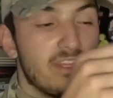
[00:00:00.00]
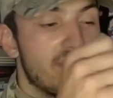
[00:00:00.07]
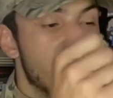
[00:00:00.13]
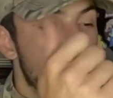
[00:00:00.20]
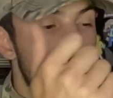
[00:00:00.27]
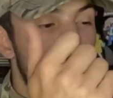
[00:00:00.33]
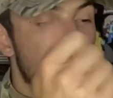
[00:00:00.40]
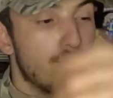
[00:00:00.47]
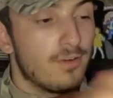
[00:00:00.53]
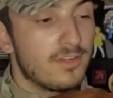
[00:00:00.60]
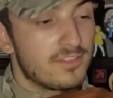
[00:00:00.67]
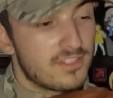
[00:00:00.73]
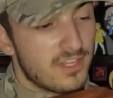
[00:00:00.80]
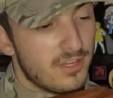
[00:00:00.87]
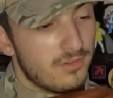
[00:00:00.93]
this before,
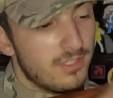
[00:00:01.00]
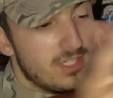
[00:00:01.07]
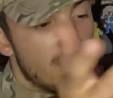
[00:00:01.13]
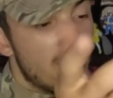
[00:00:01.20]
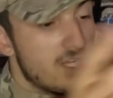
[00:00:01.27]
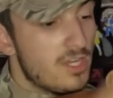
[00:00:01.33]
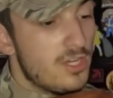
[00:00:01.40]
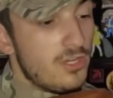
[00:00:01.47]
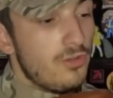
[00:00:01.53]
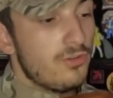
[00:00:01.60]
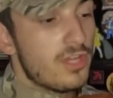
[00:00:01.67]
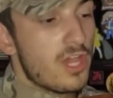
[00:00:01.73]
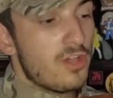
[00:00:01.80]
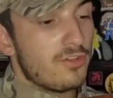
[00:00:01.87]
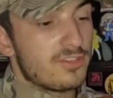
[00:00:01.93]
so who
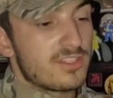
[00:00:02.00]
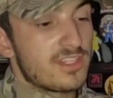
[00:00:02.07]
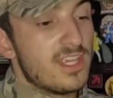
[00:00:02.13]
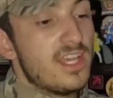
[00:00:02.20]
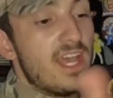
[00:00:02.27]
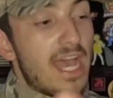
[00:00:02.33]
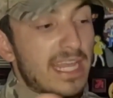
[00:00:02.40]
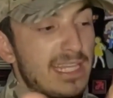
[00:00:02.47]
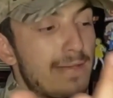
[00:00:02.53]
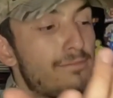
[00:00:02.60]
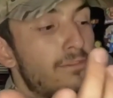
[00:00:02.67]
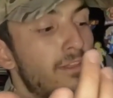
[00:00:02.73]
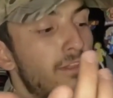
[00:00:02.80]
knows? I definitely